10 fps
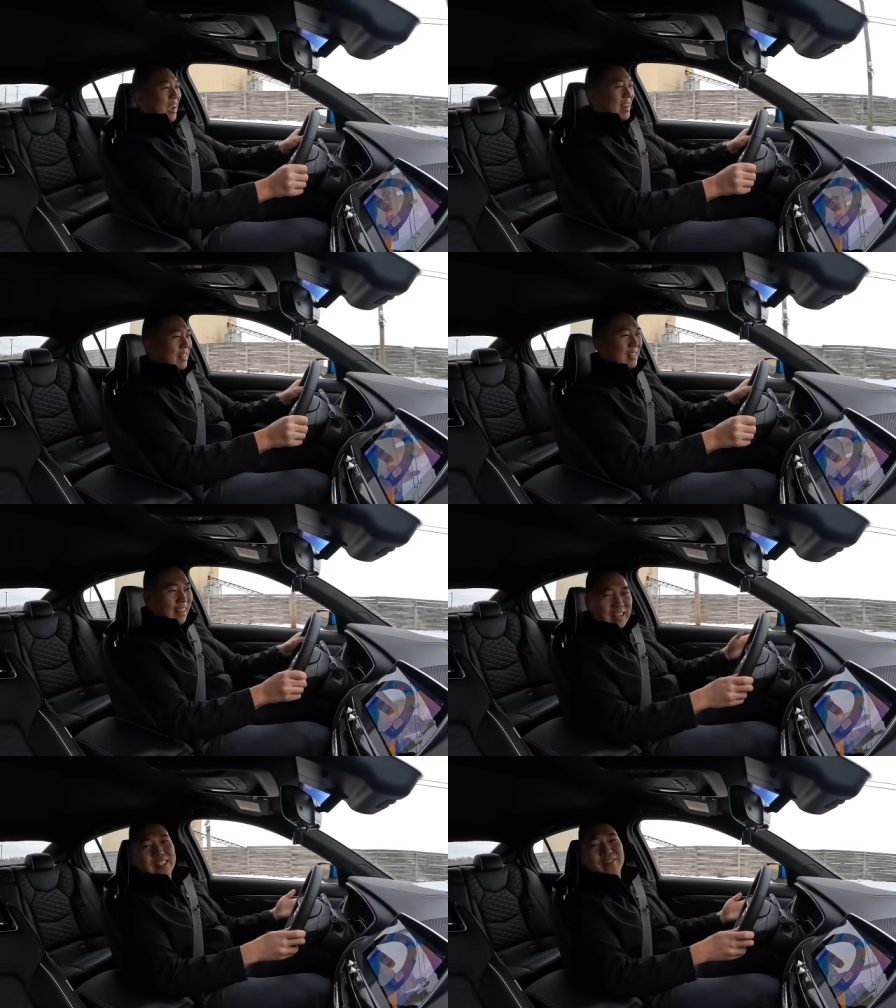And it's the
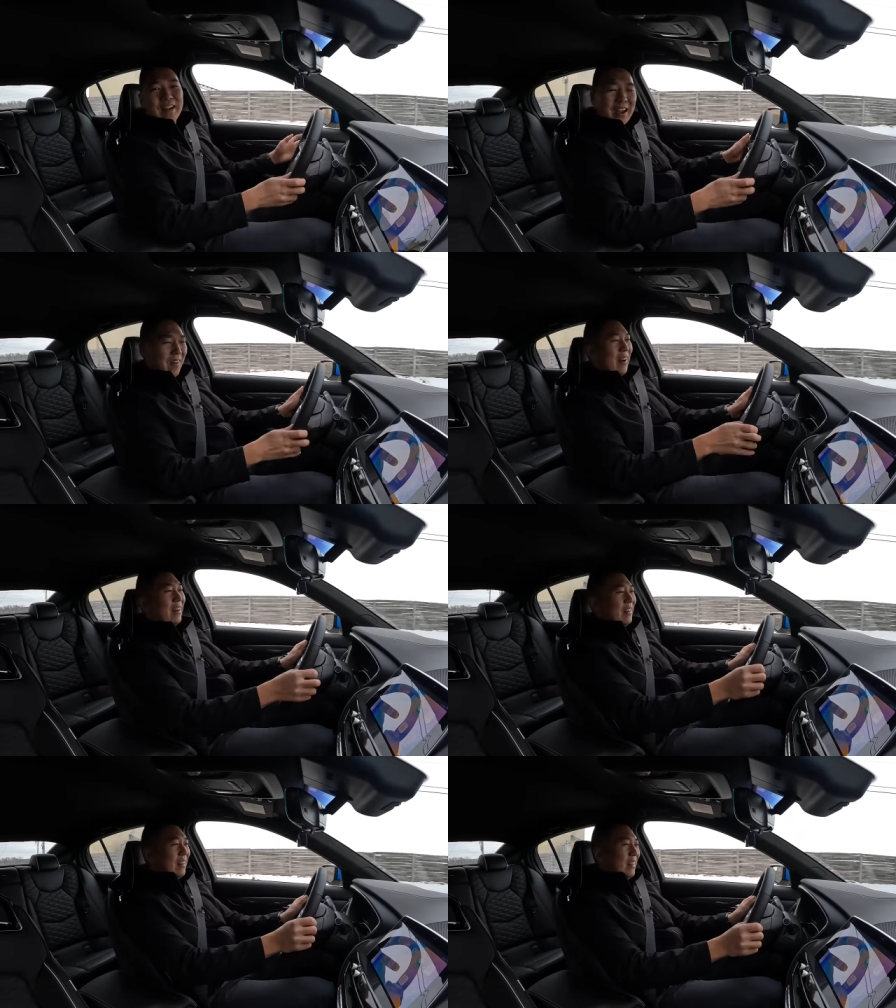last of an era.
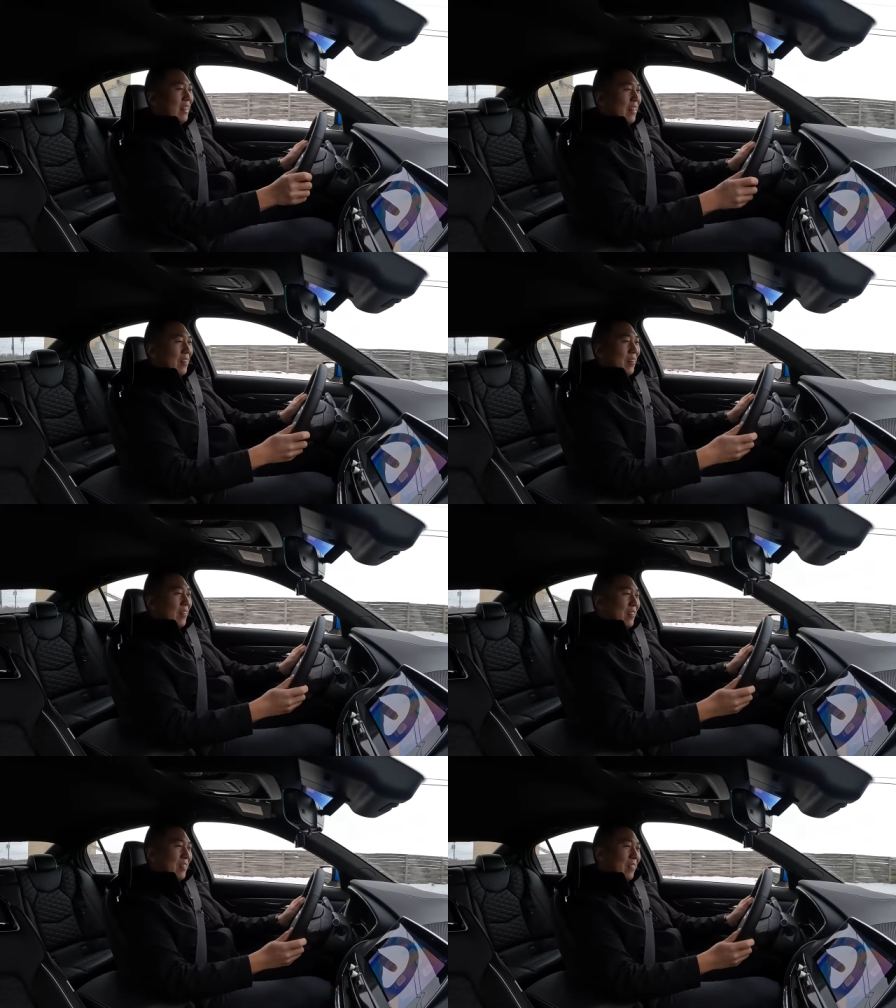
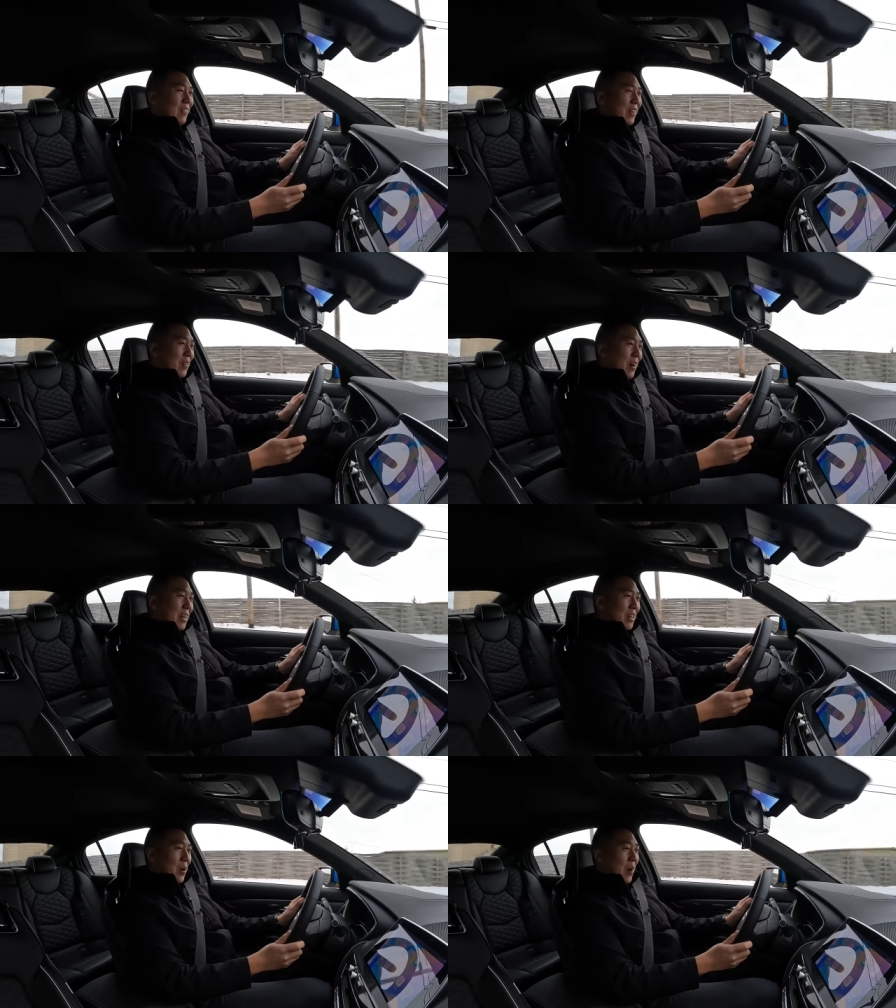What a way
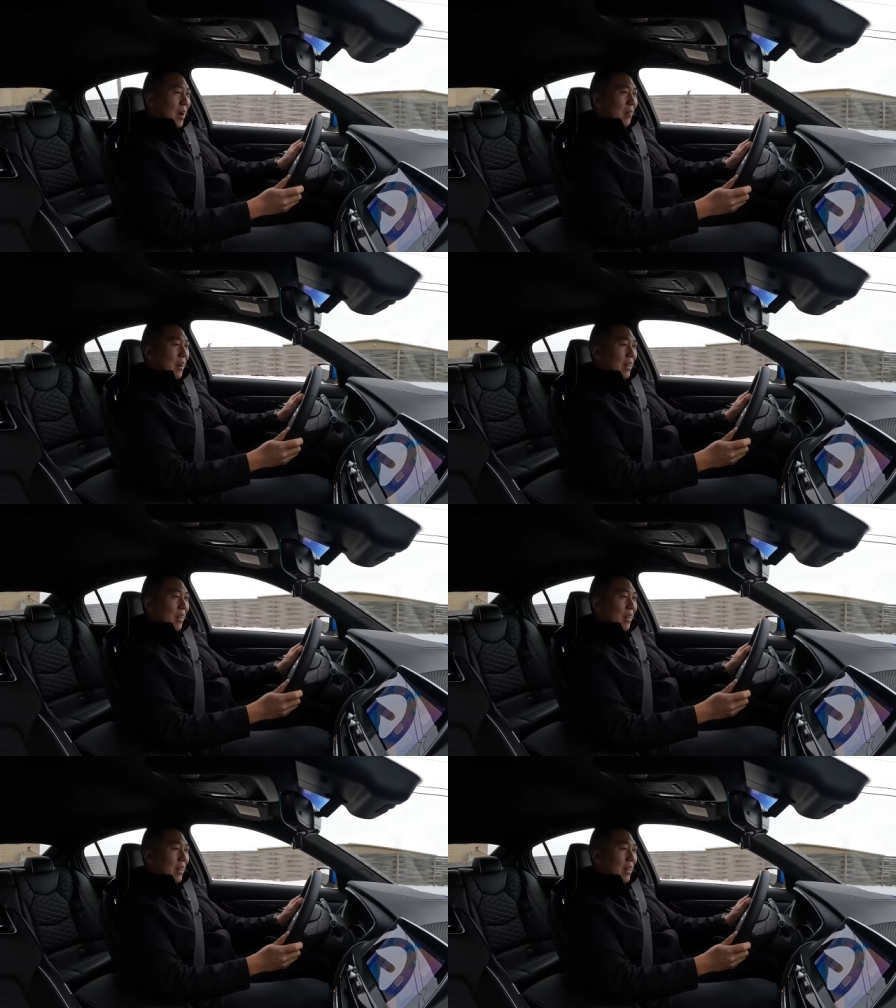to go out.